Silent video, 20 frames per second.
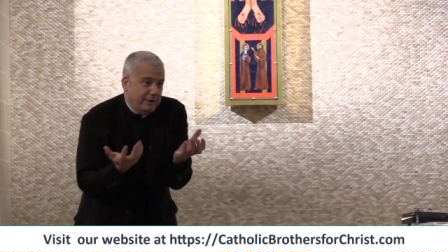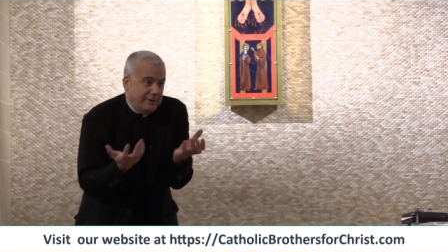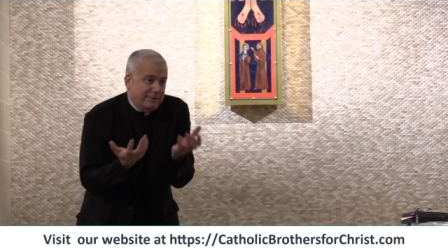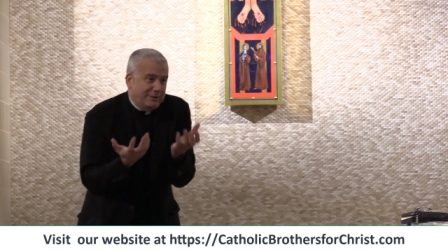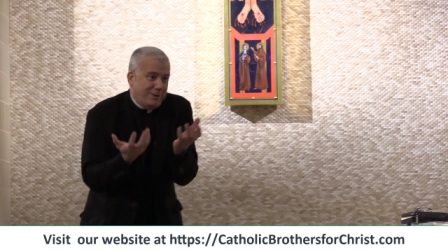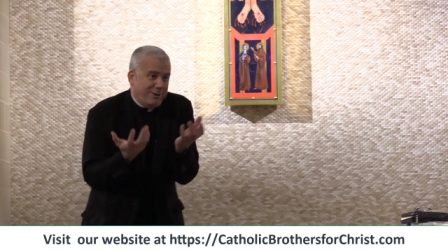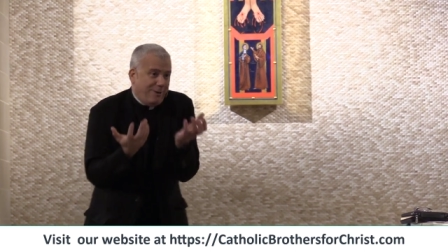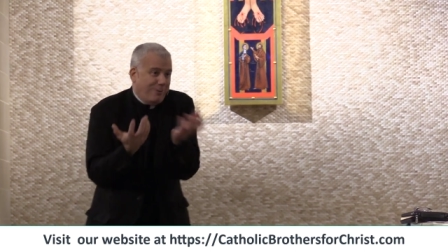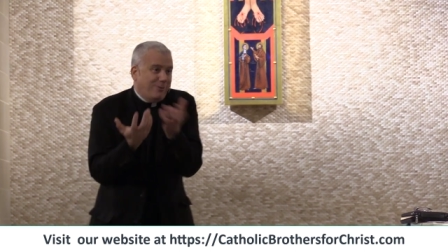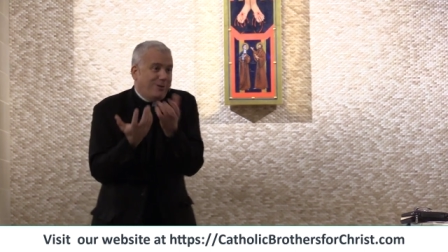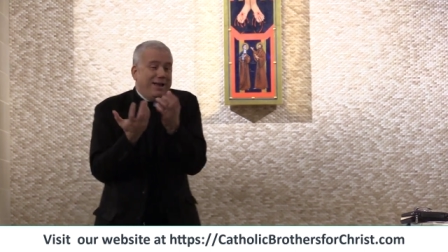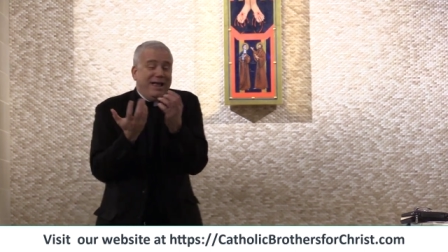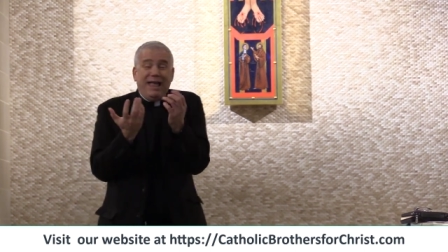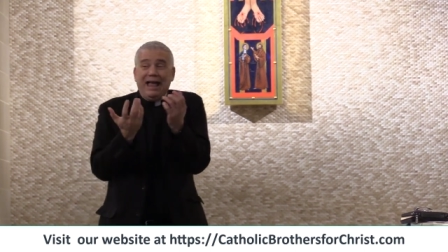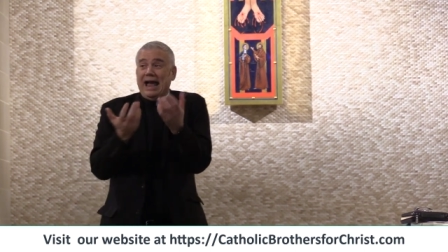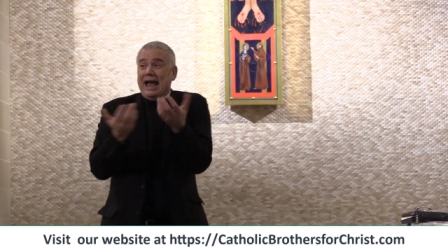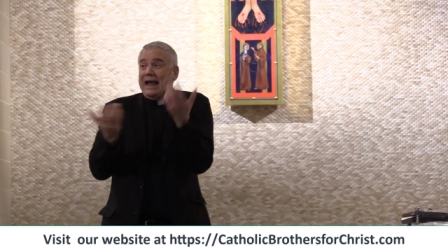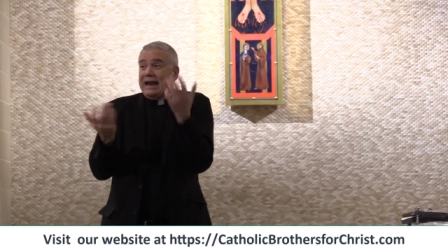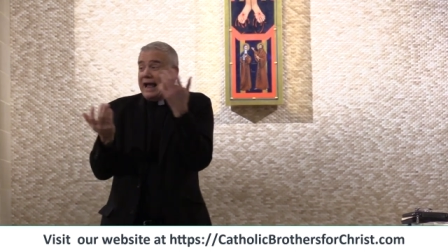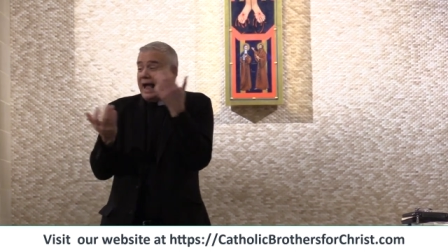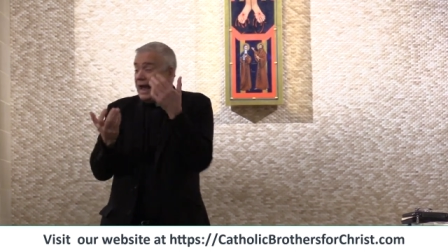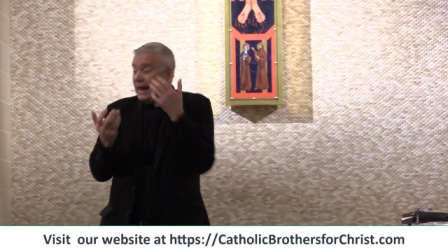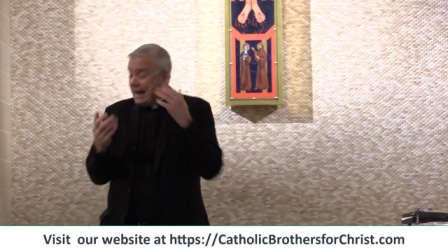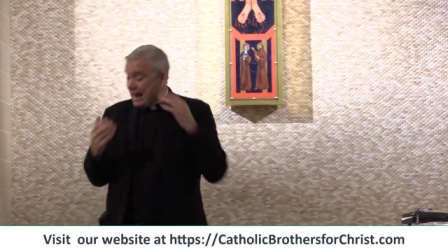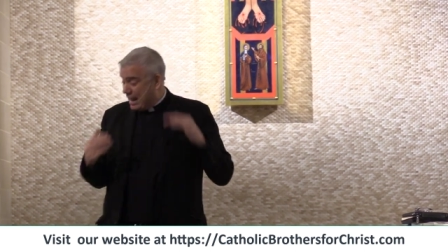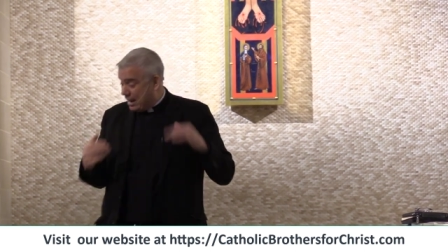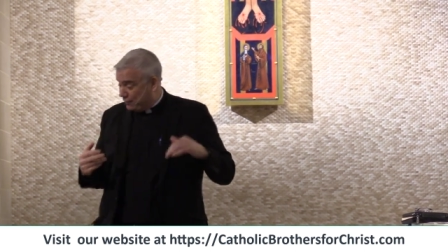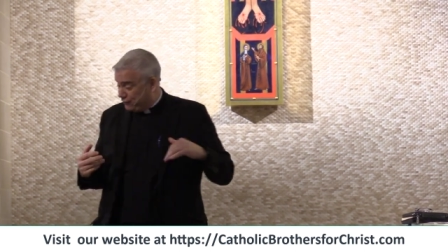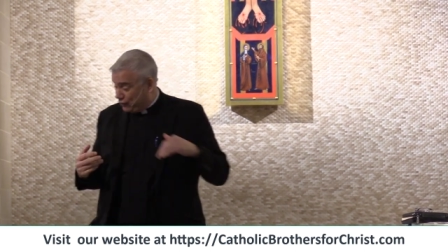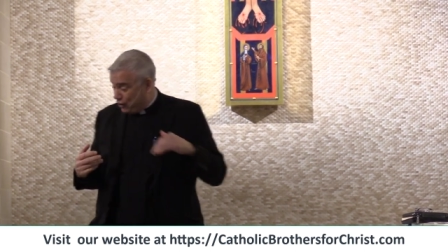You know, and I
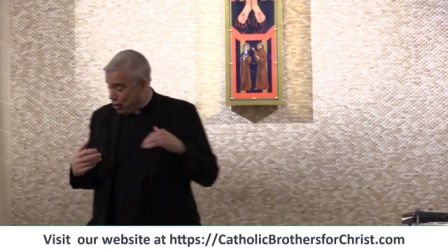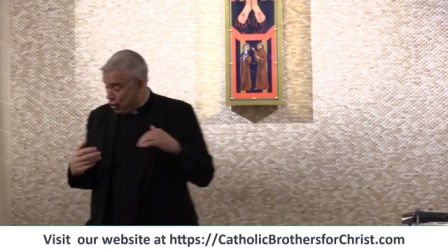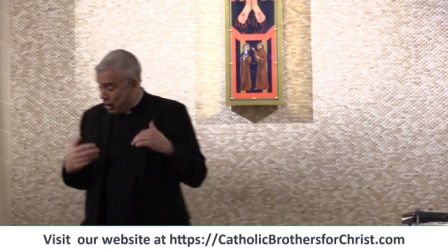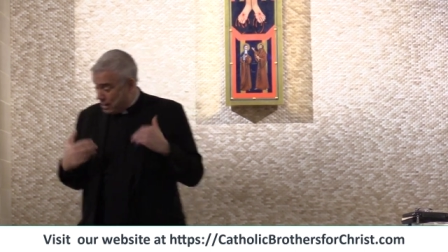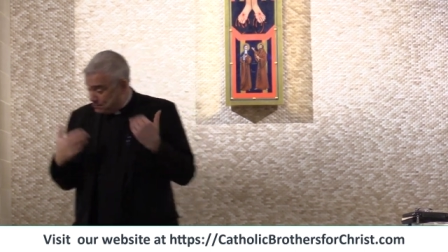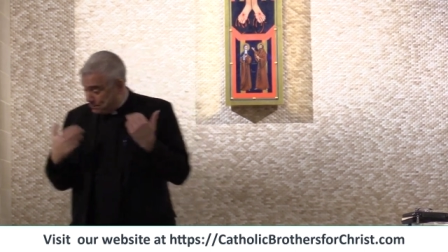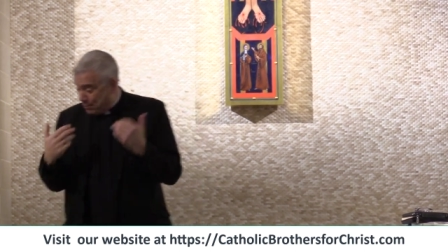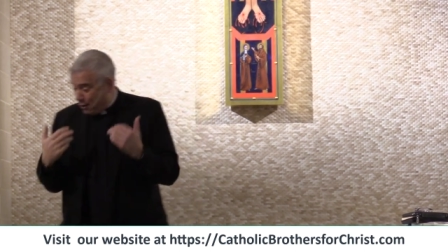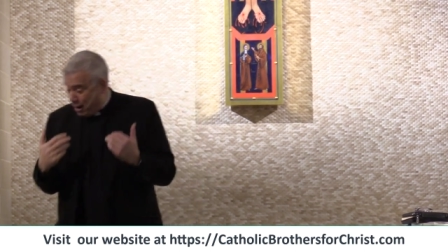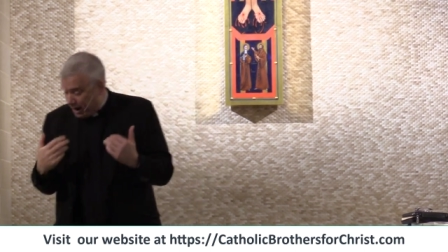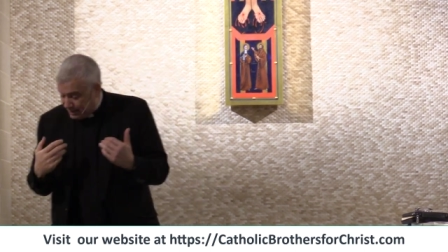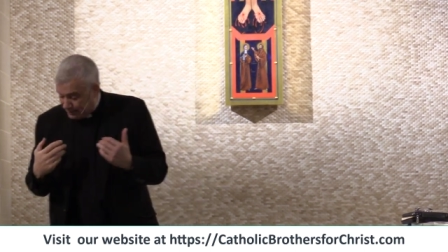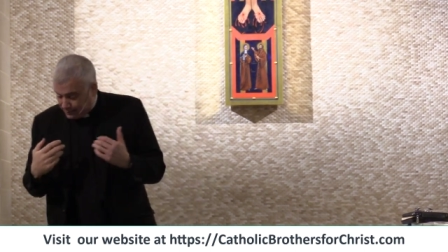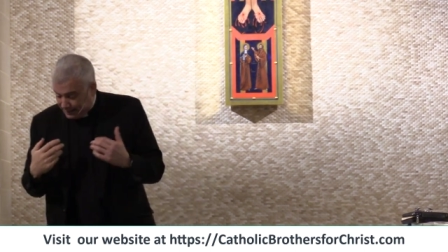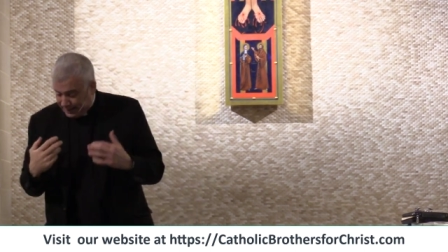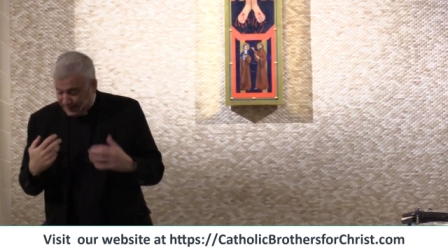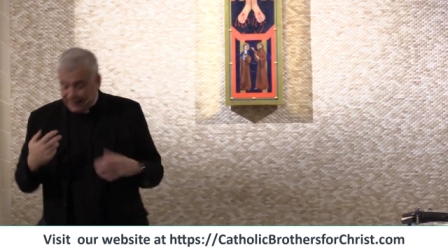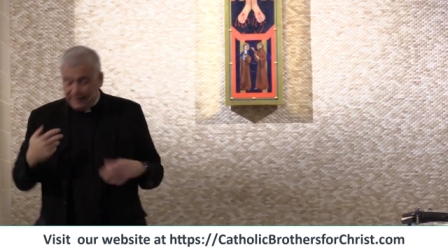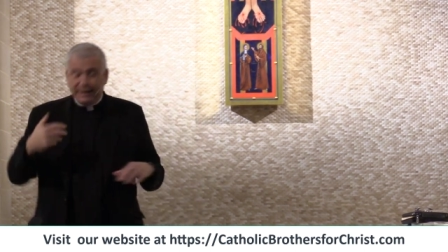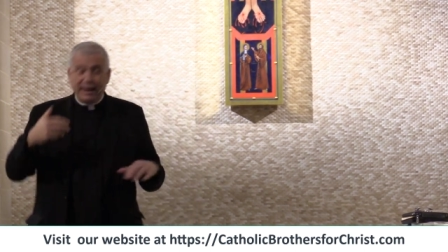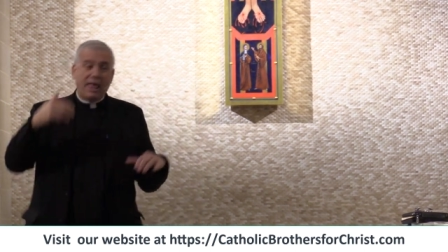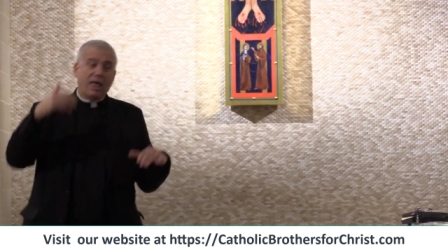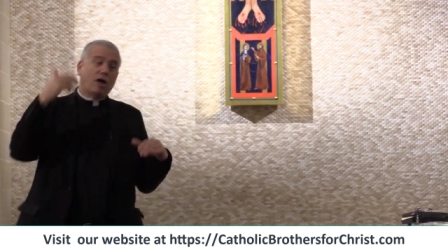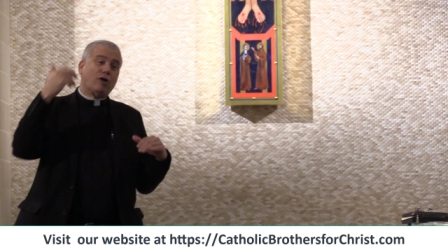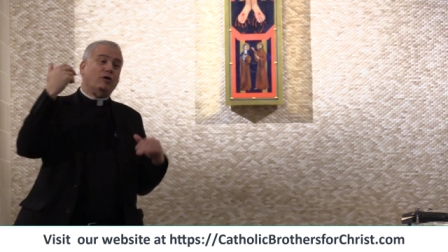have on Podbean